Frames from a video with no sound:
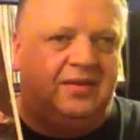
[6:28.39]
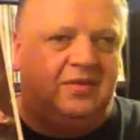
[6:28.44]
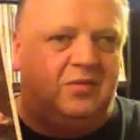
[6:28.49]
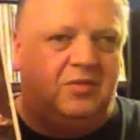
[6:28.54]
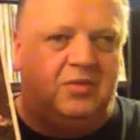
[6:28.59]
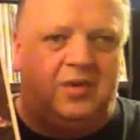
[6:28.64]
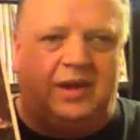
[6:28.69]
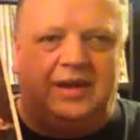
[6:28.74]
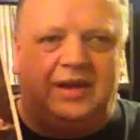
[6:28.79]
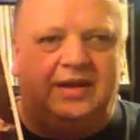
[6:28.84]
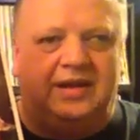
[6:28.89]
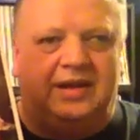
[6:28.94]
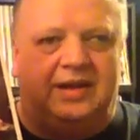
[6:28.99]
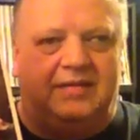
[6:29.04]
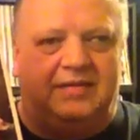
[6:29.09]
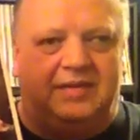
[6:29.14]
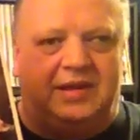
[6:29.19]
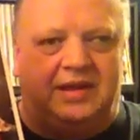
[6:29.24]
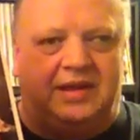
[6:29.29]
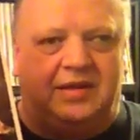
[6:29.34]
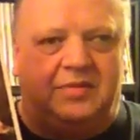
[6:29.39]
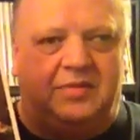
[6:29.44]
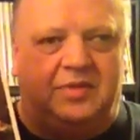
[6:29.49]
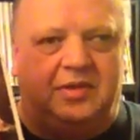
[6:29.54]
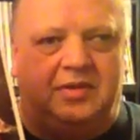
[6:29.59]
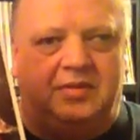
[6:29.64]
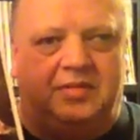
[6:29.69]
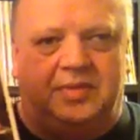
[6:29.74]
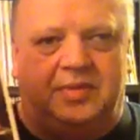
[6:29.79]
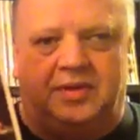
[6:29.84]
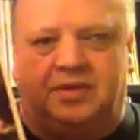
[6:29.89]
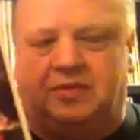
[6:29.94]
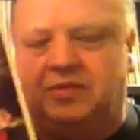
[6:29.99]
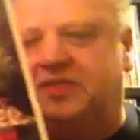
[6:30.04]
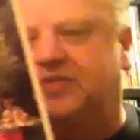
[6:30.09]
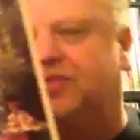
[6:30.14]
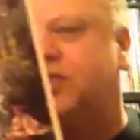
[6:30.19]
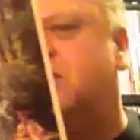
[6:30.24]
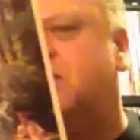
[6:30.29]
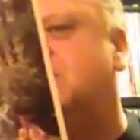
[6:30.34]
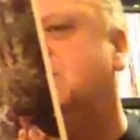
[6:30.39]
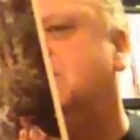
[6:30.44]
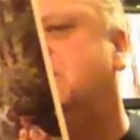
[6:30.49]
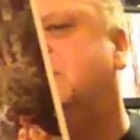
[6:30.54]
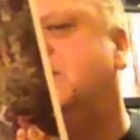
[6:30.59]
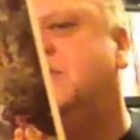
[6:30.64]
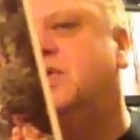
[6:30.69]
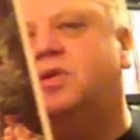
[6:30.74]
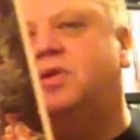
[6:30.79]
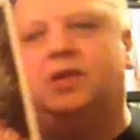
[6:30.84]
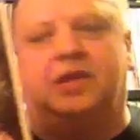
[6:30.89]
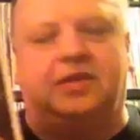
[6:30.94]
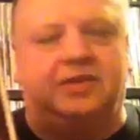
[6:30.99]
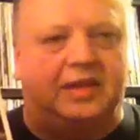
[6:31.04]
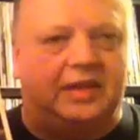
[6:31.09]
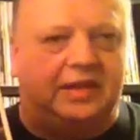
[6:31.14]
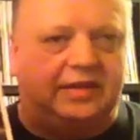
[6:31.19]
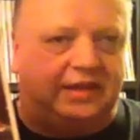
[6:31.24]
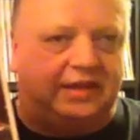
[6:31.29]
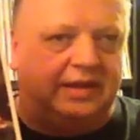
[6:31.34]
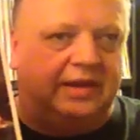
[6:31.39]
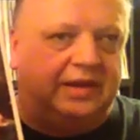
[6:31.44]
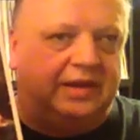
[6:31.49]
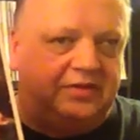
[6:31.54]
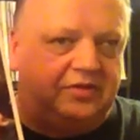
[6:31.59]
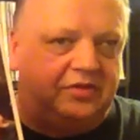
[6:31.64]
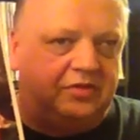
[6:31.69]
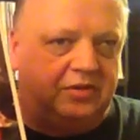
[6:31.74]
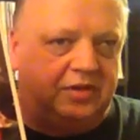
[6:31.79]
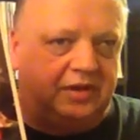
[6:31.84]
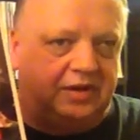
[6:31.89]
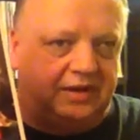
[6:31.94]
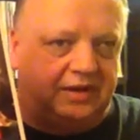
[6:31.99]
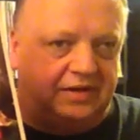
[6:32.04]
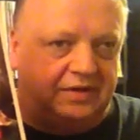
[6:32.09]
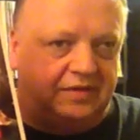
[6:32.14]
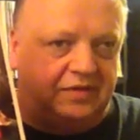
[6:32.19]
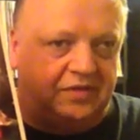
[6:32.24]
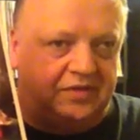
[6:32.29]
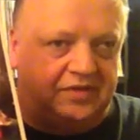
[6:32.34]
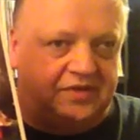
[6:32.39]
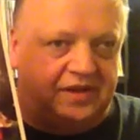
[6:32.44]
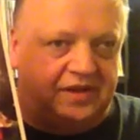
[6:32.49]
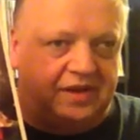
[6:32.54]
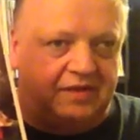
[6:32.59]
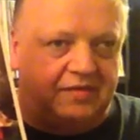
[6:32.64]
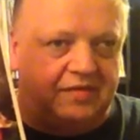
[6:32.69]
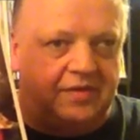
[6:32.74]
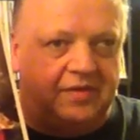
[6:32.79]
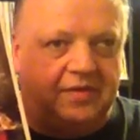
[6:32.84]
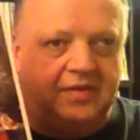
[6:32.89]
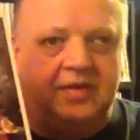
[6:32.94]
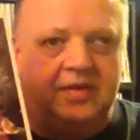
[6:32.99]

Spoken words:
readily available, but it was frowned upon and they did issue it on a different sleeve.